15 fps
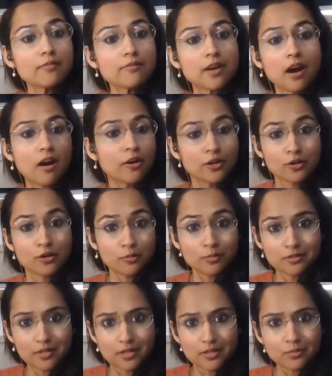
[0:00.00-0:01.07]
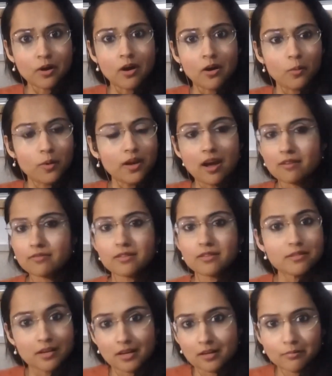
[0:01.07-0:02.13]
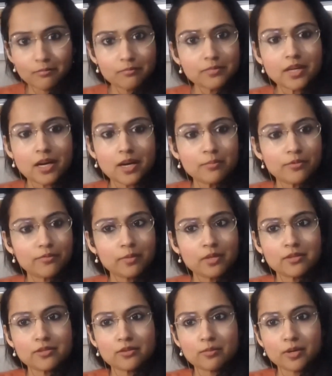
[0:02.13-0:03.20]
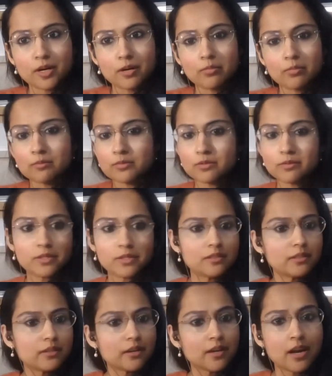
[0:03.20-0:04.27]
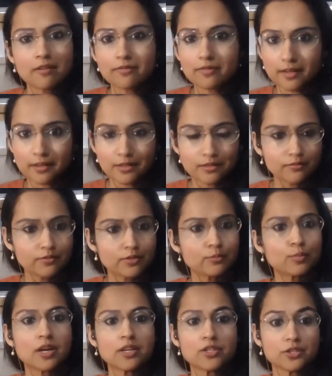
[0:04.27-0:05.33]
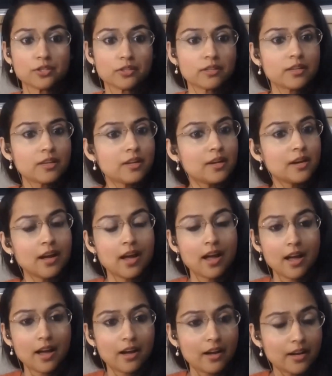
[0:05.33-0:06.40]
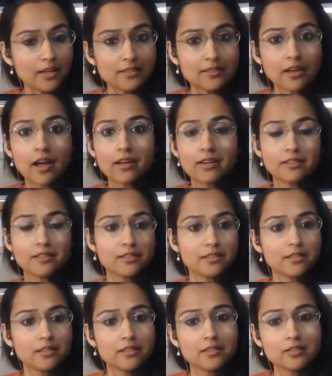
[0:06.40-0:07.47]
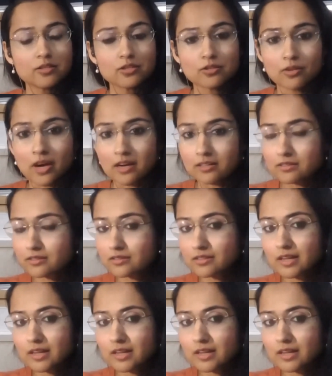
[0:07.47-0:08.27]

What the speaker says: are humans as well. We have the same type of mental problems. We can have feelings of depression, anxiety, stress,